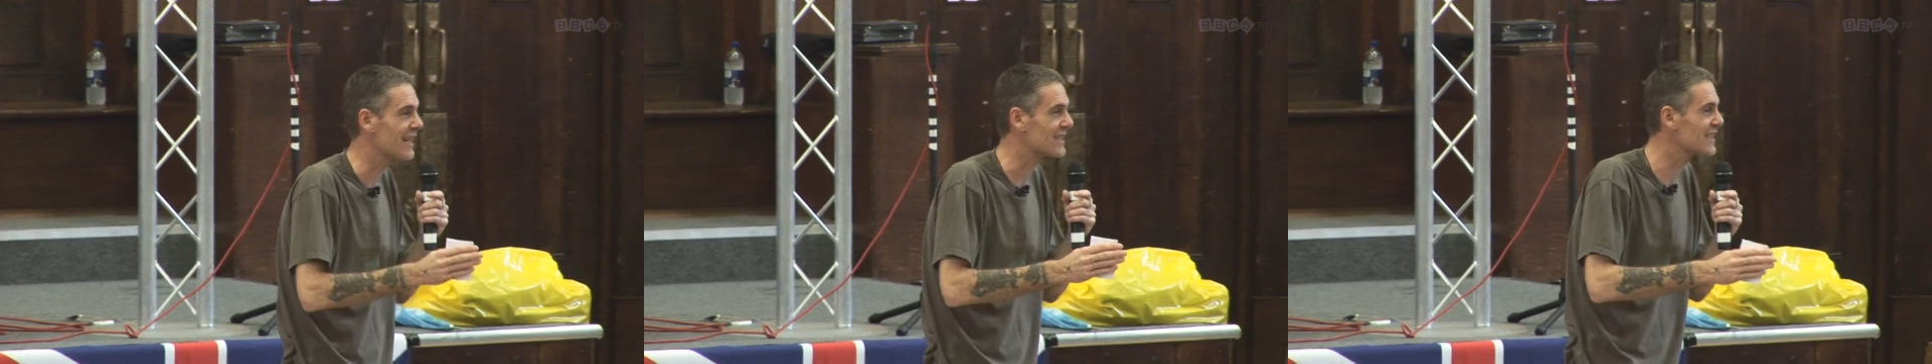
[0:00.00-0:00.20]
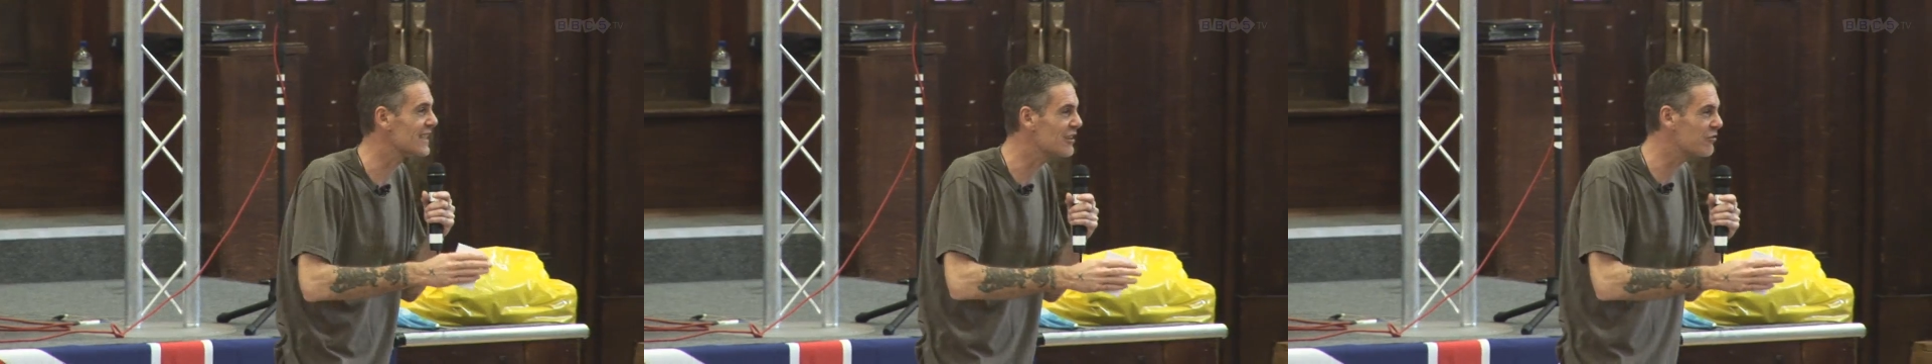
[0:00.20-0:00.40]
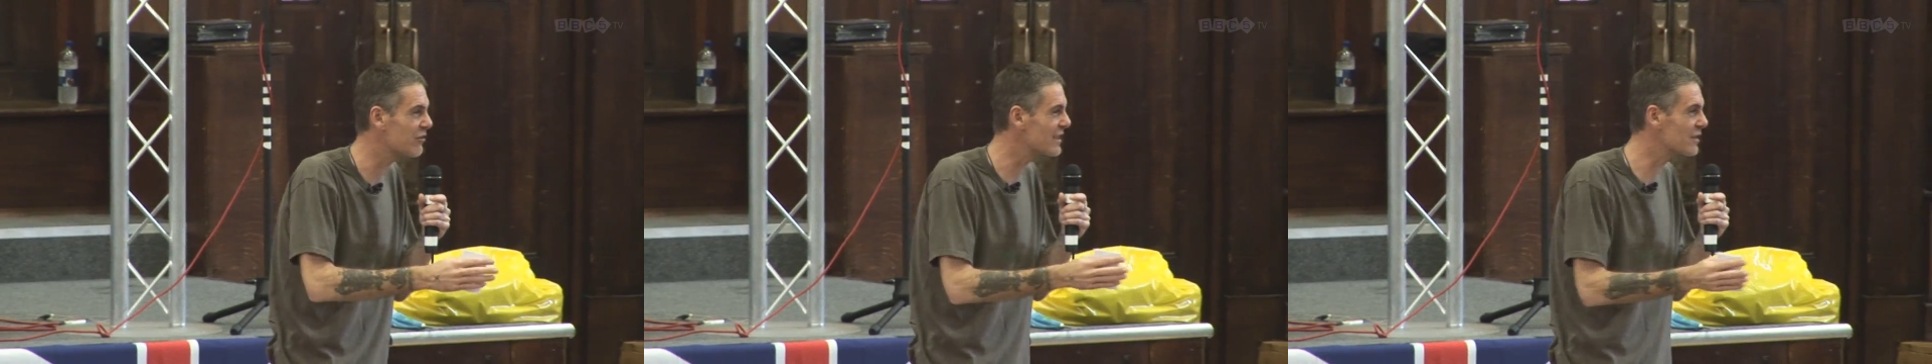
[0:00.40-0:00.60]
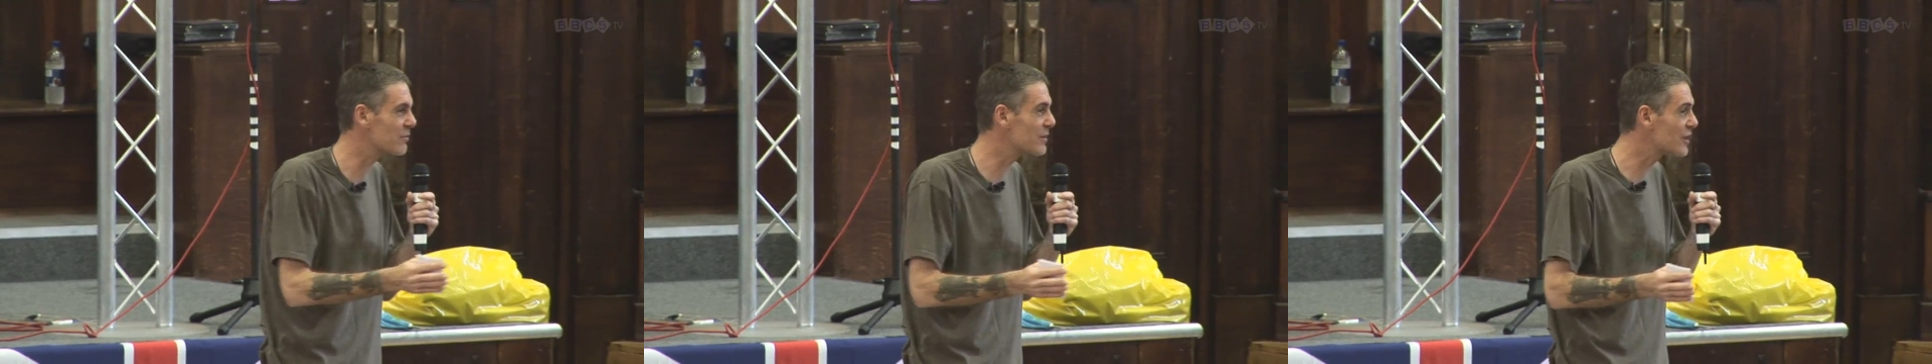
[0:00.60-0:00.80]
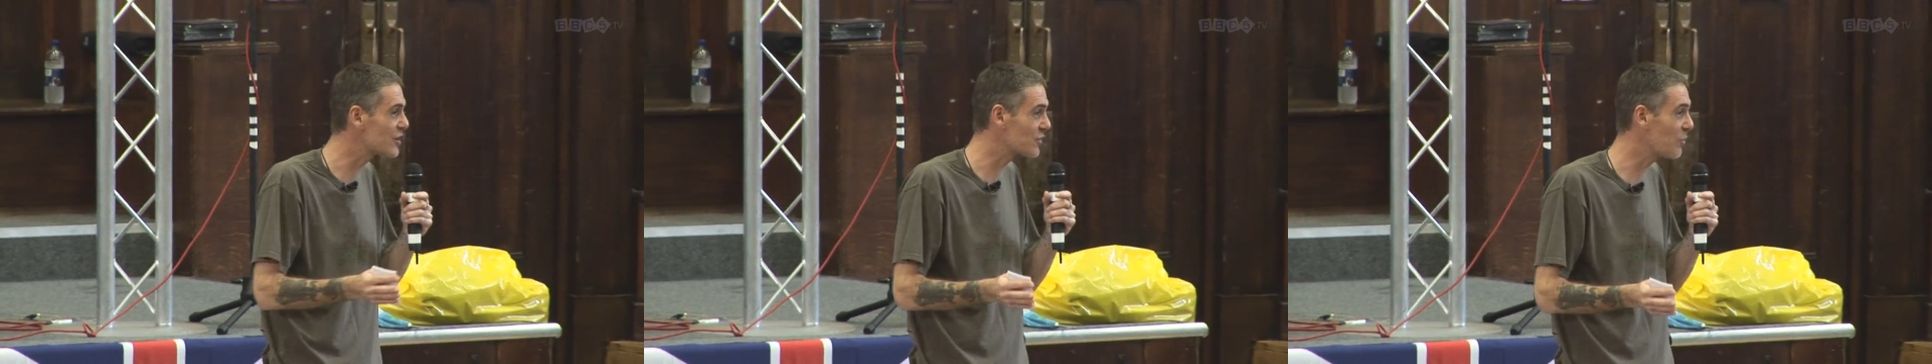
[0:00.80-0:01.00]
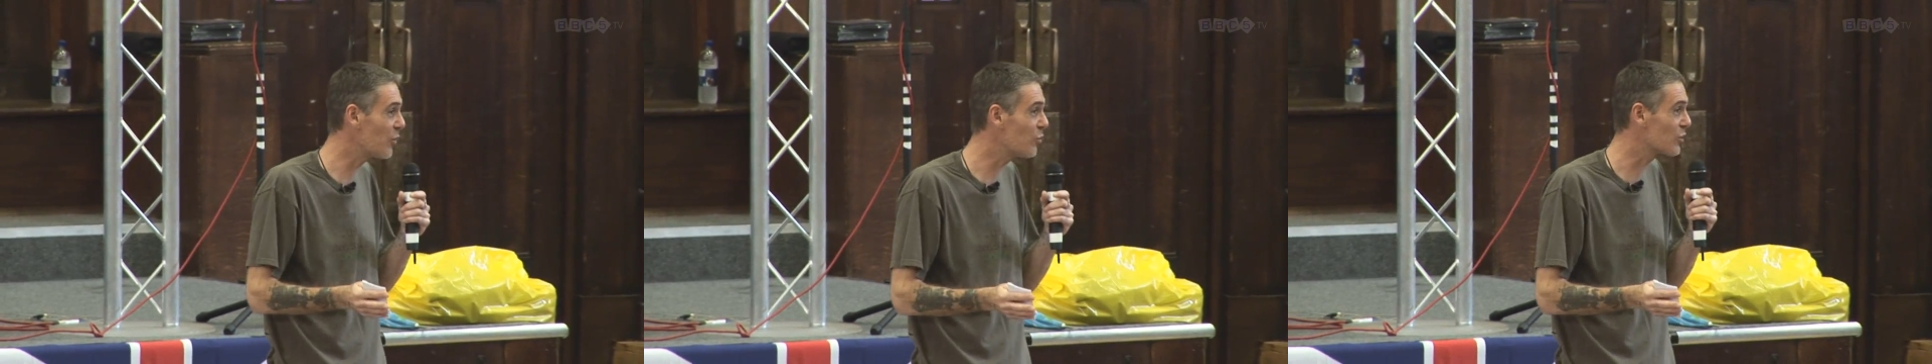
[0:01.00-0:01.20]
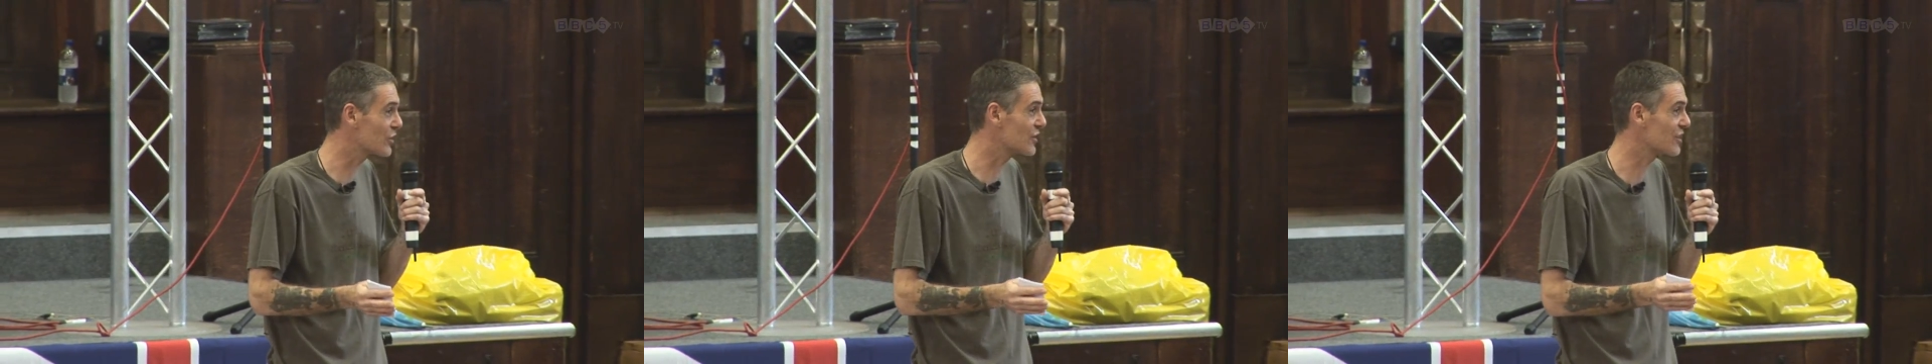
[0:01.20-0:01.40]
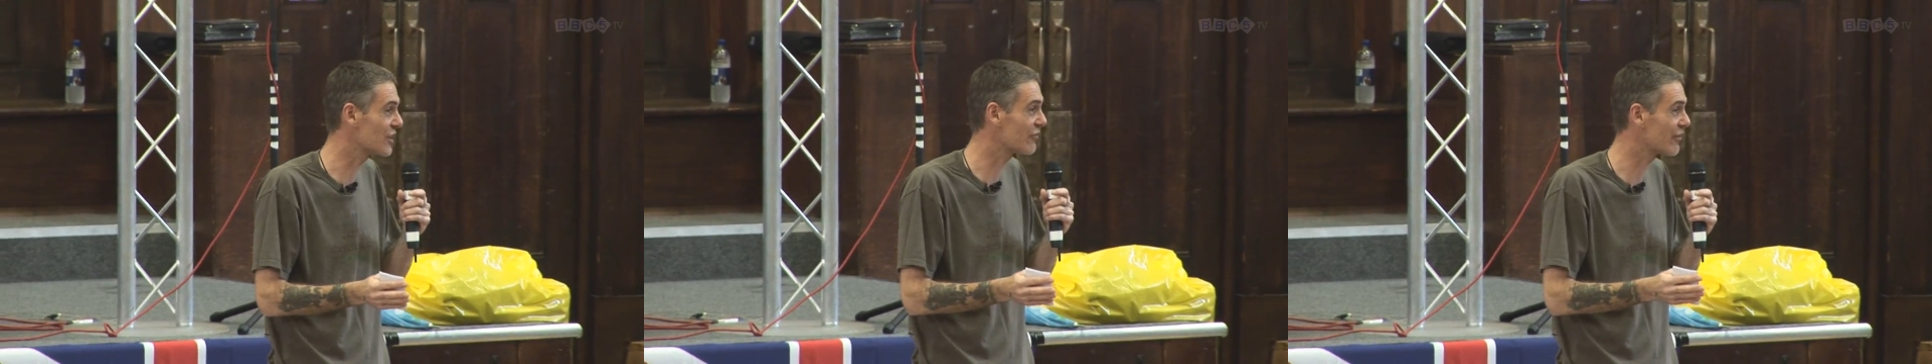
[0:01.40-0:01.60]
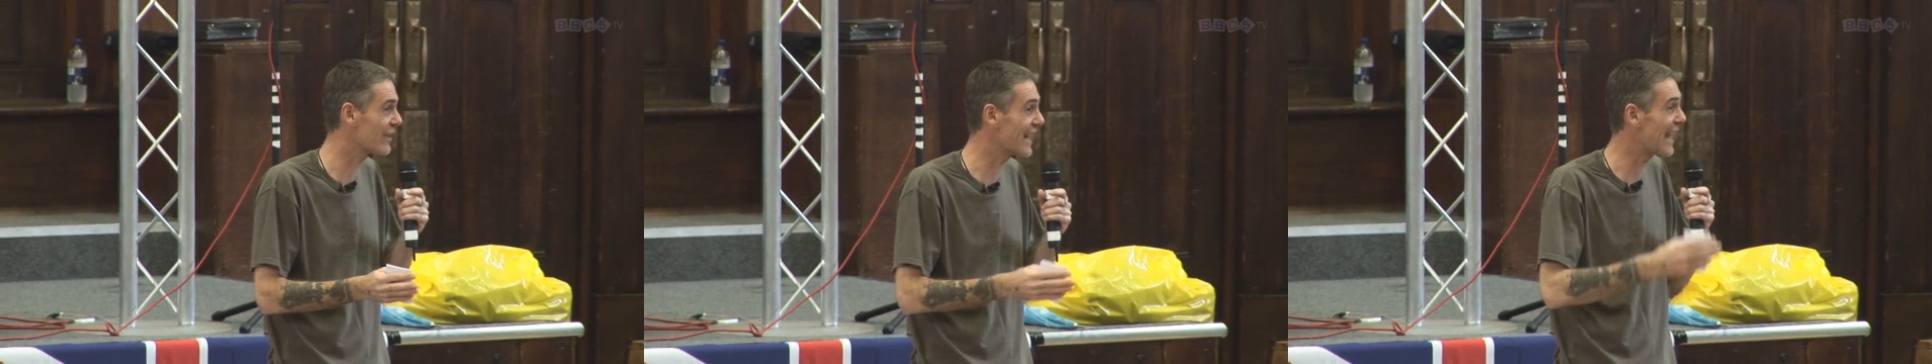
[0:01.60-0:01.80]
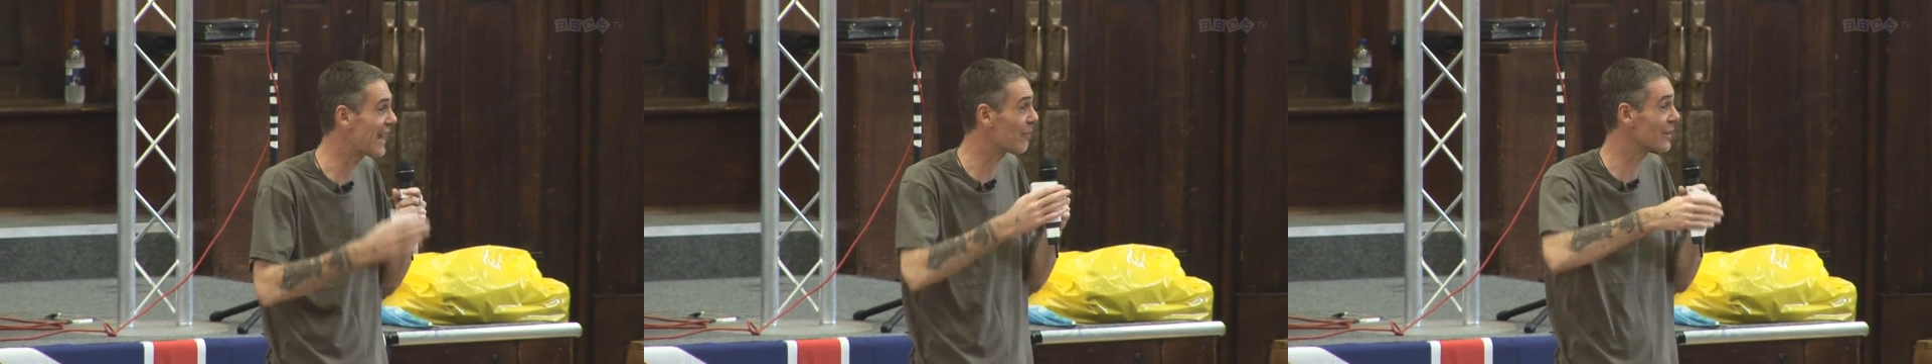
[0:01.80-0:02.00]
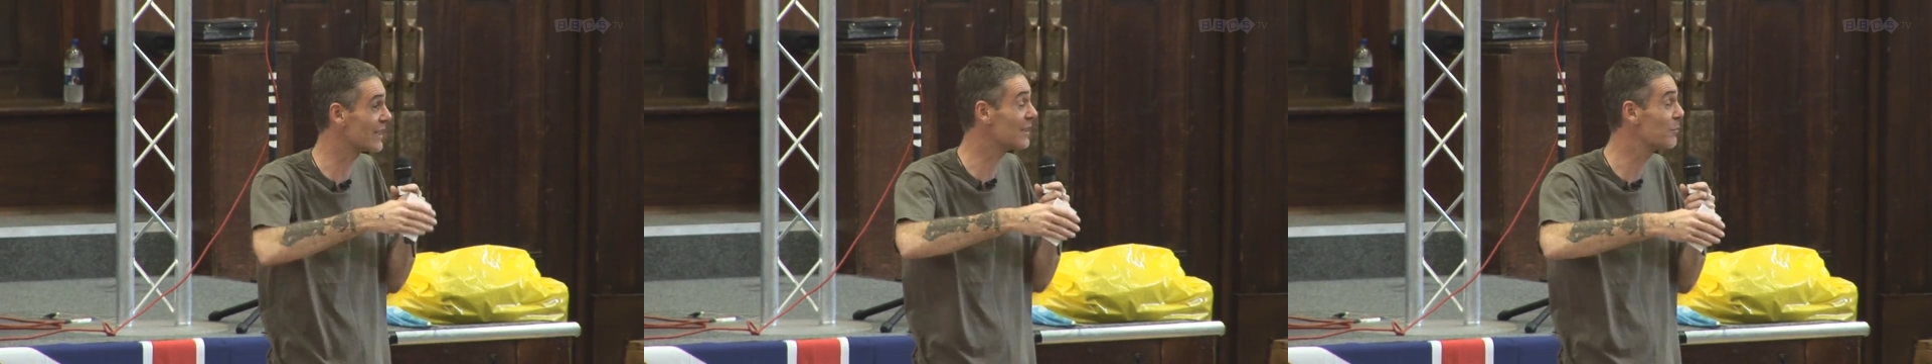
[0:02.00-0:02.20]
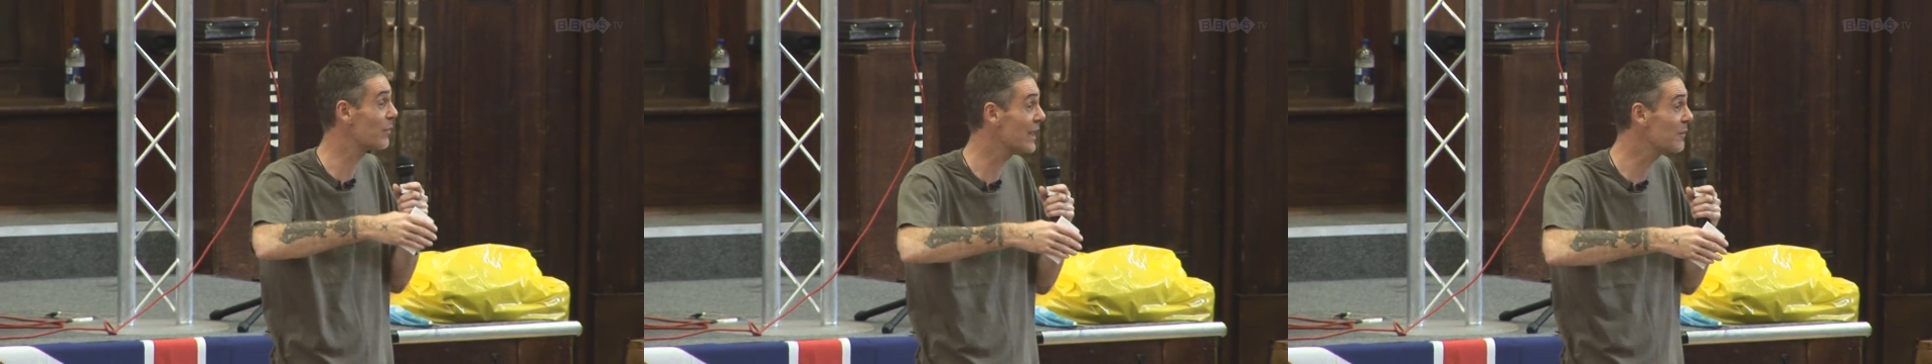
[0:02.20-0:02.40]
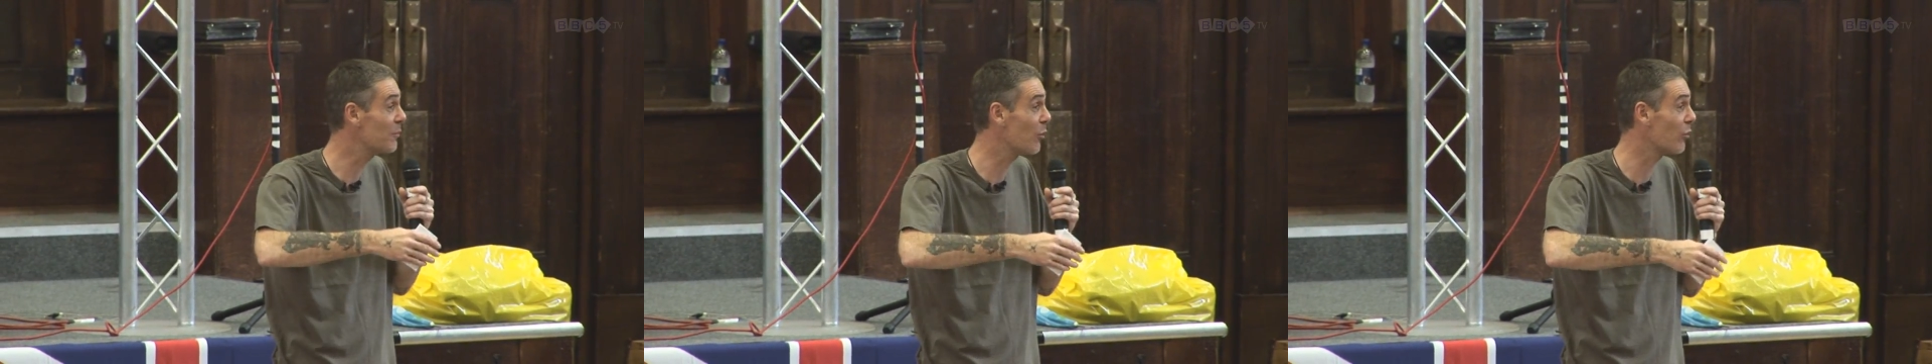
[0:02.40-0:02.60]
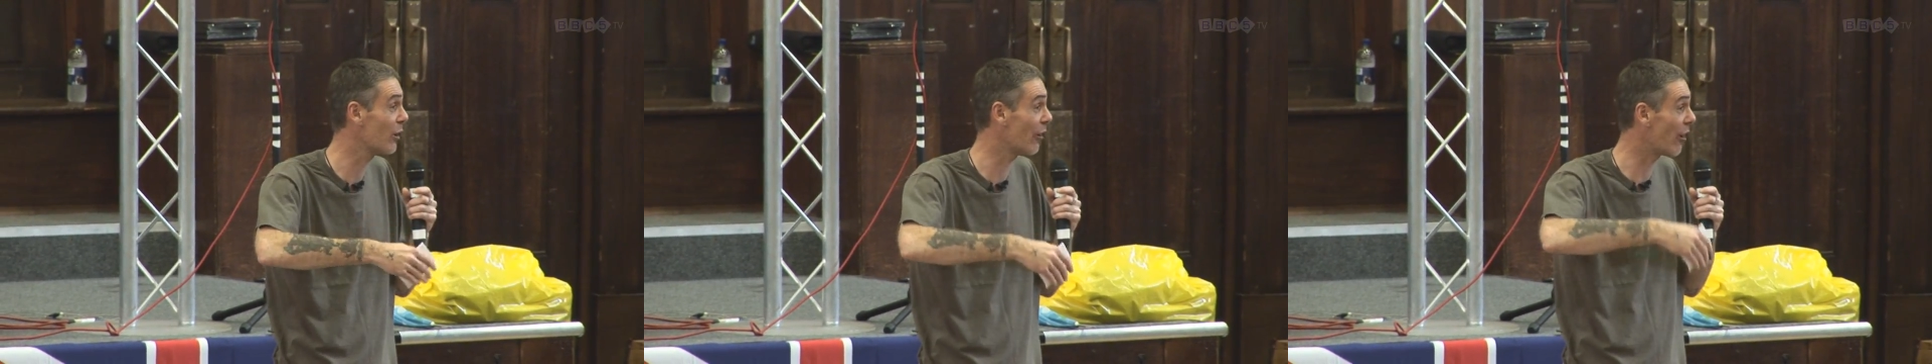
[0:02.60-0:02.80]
that's incredibly small considering how many people there